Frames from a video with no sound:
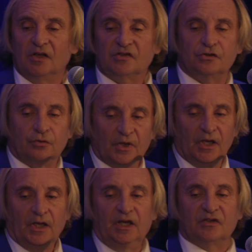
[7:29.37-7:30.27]
So
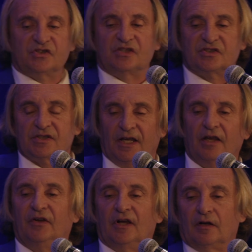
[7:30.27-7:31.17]
here's this
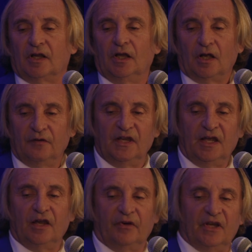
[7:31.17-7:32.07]
area, and
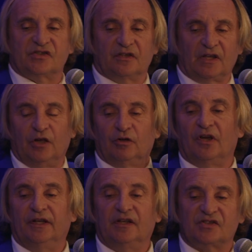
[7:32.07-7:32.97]
the areas
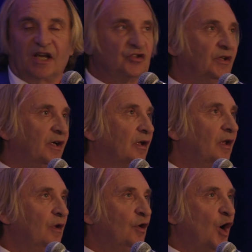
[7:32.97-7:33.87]
outlined is actually a,
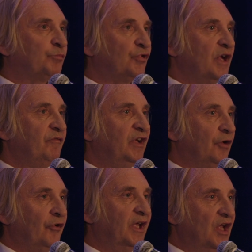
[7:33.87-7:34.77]
a private
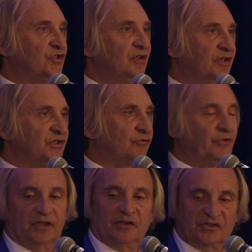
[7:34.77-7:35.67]
irrigation
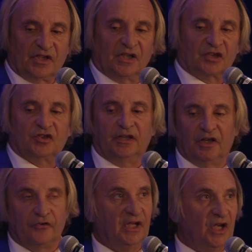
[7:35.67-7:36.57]
district. It's an, actually
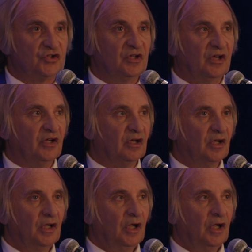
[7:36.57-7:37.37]
an irrigation area.